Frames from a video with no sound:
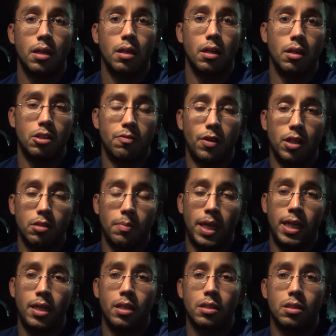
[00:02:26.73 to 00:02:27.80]
as far as my
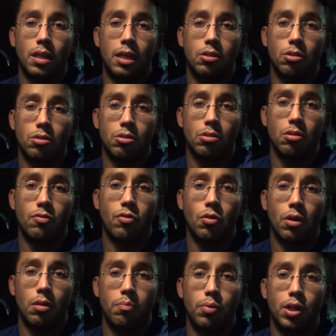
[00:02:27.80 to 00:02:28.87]
eating schedule and so
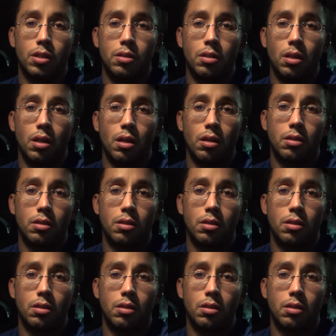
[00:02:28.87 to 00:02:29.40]
forth, but uh,